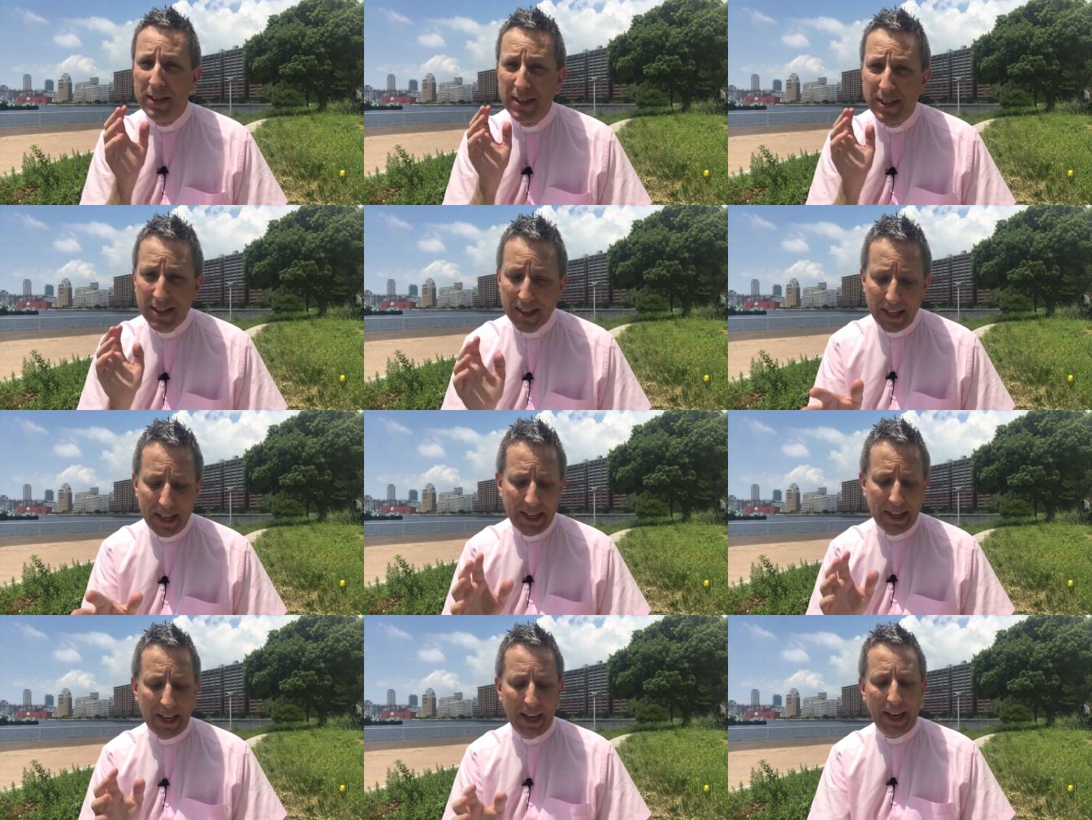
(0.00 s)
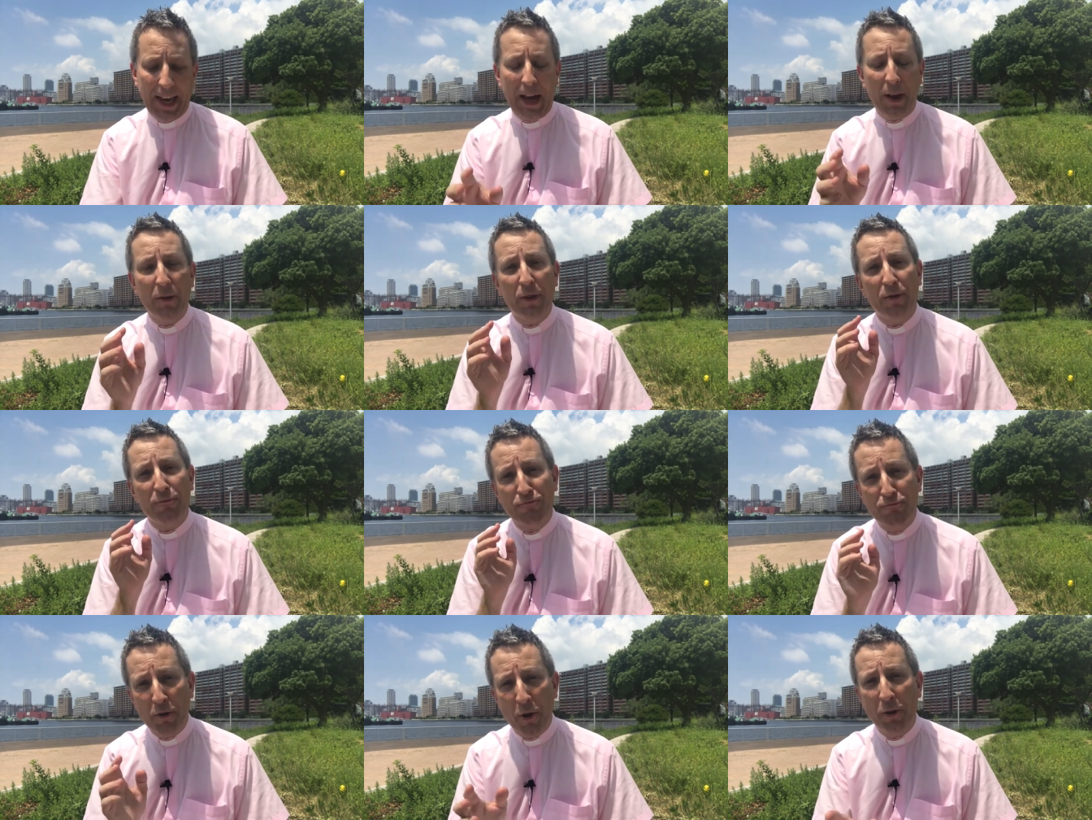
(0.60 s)
seeking out the
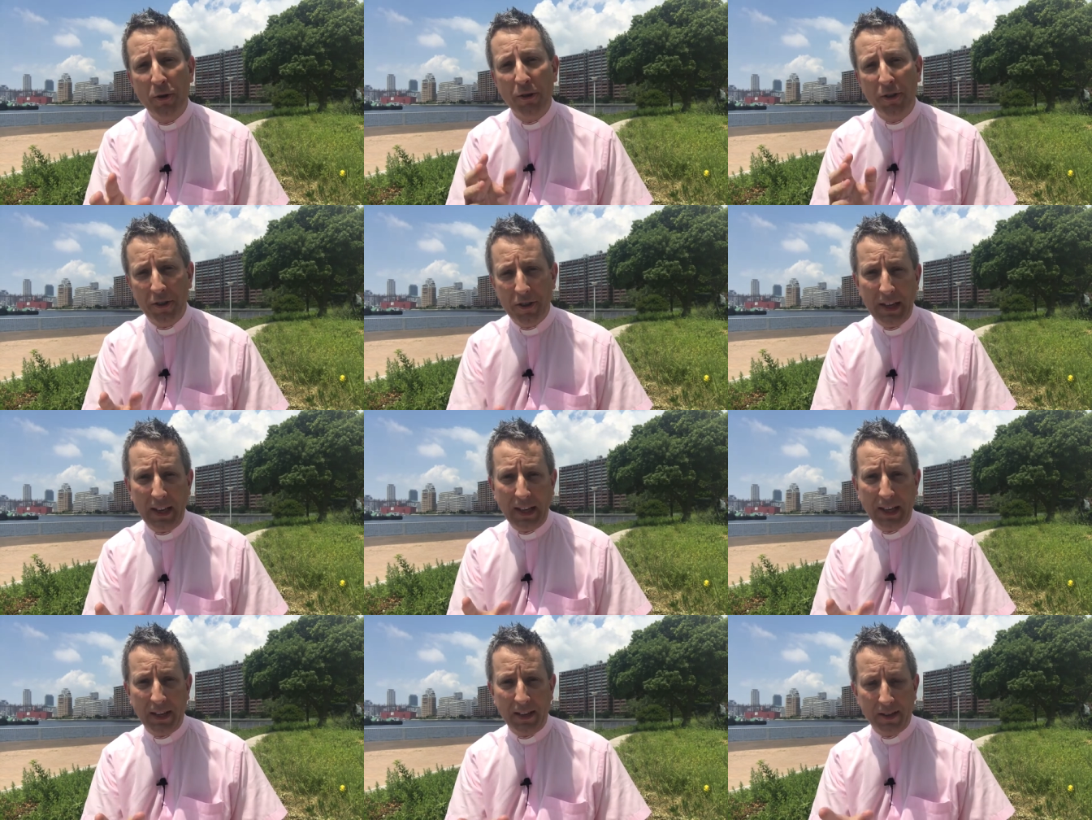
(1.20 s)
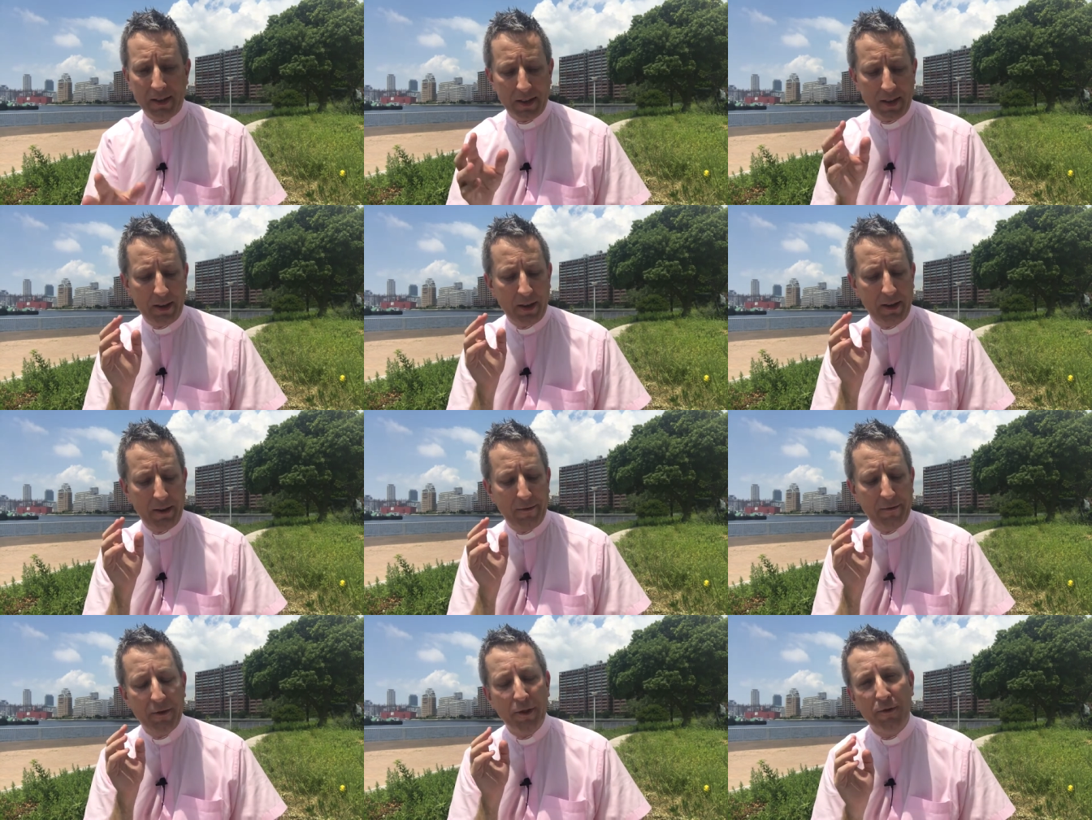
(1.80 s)
wrong things
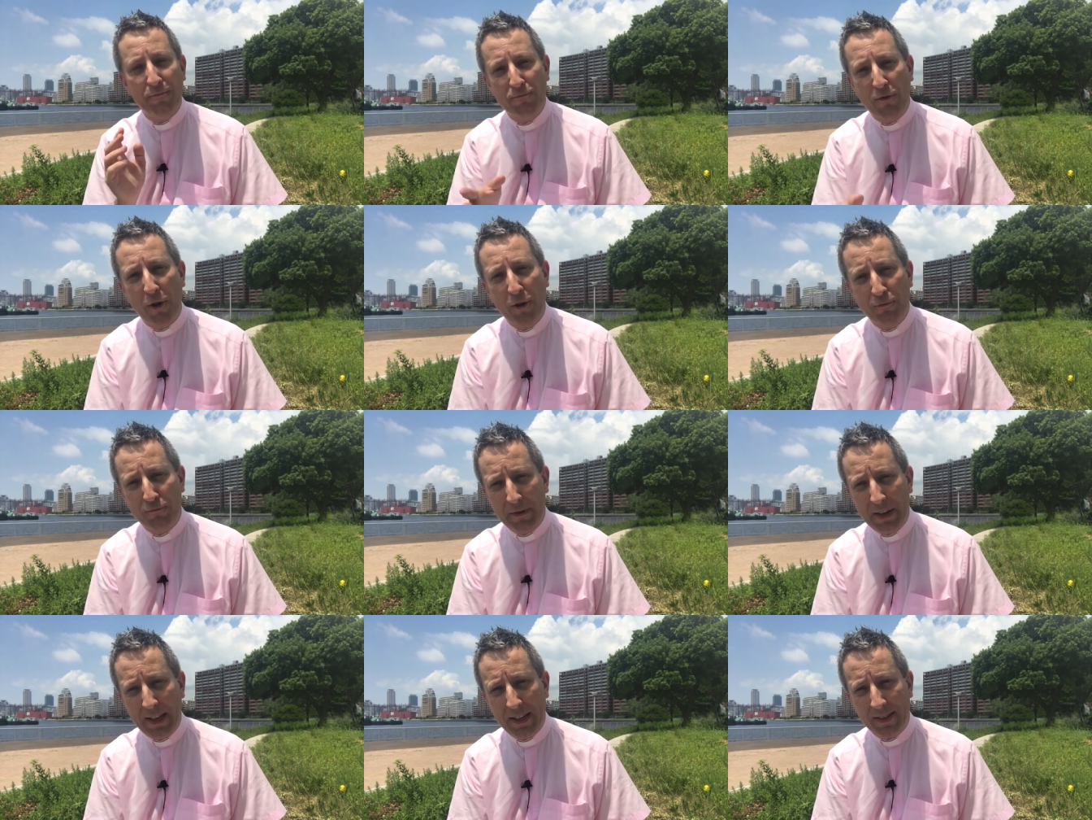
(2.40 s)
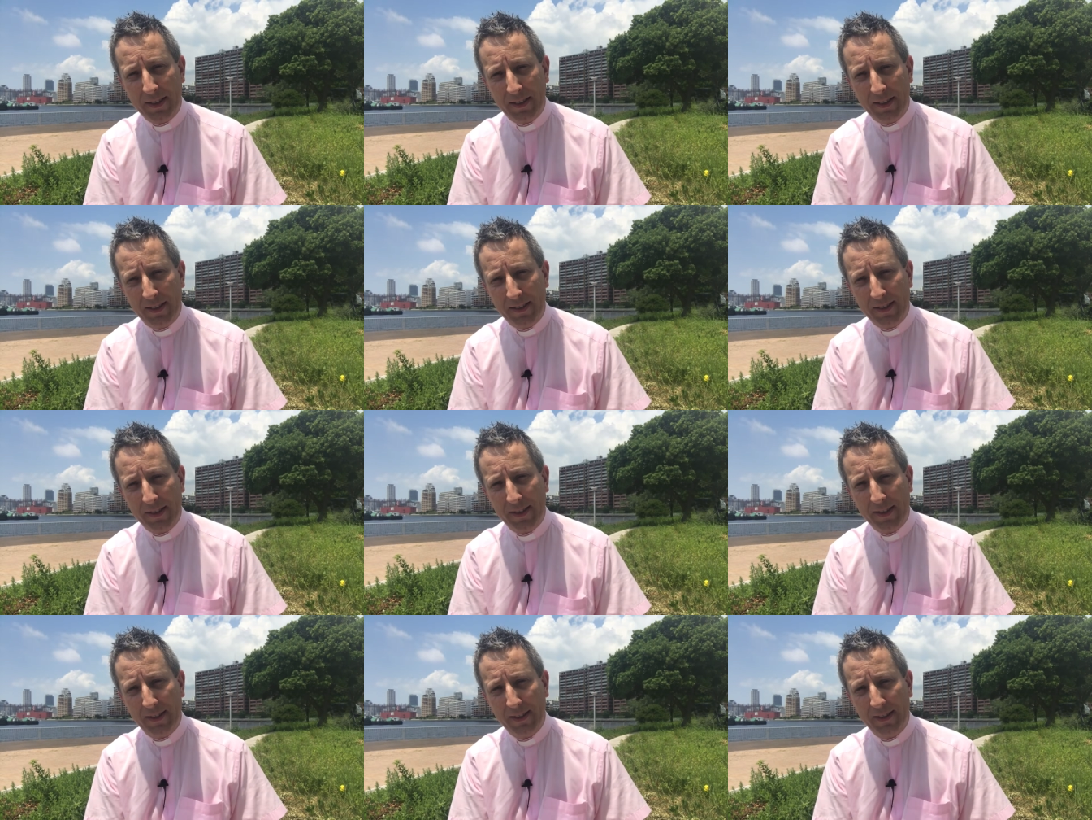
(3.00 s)
for the wrong
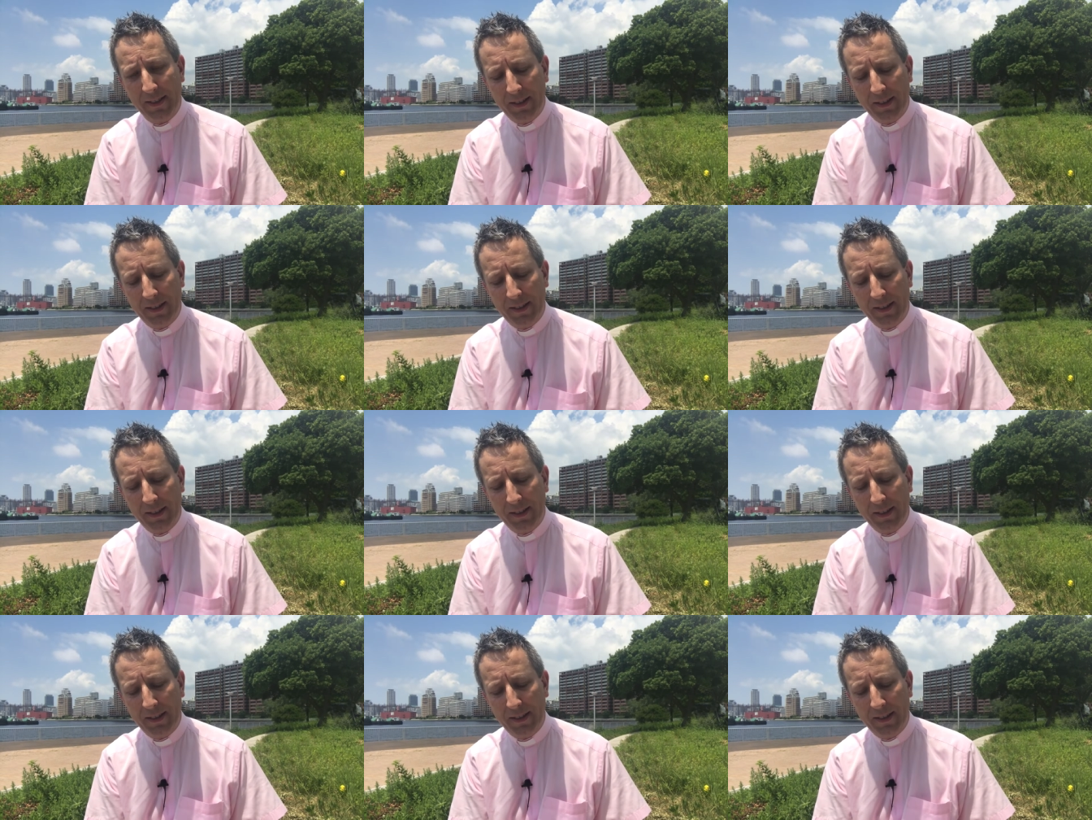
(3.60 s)
reasons.